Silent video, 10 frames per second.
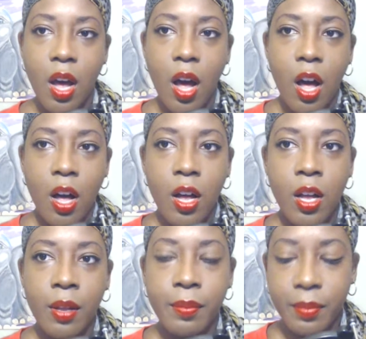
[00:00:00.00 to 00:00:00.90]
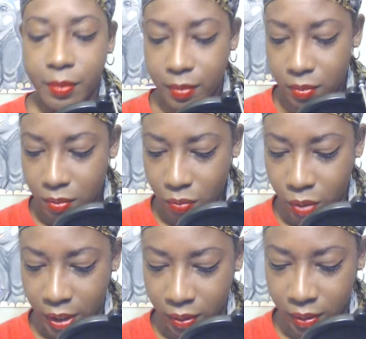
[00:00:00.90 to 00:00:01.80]

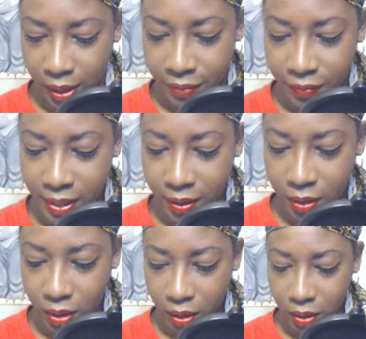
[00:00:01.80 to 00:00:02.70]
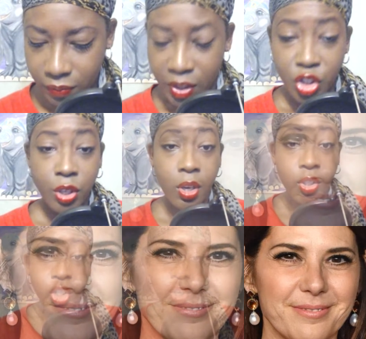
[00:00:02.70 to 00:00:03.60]
What else? I think they should have
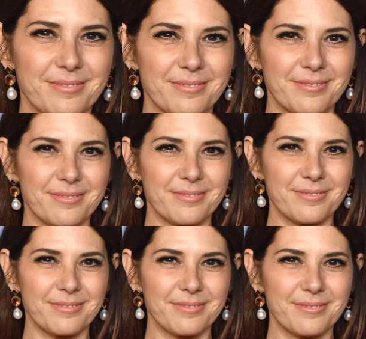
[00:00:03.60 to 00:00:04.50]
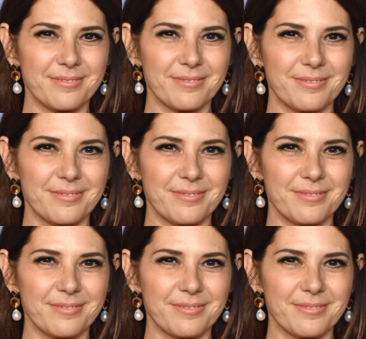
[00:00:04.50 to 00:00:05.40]
showed Aunt May dealing
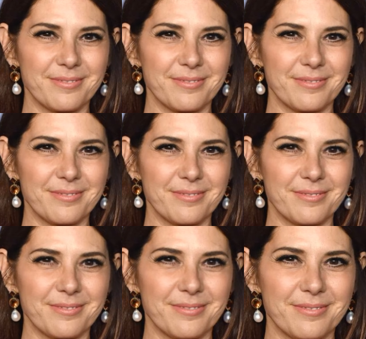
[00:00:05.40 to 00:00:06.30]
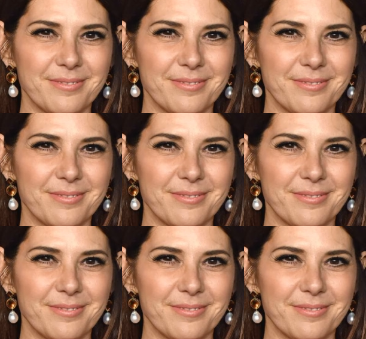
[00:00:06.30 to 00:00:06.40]
with the loss of Peter.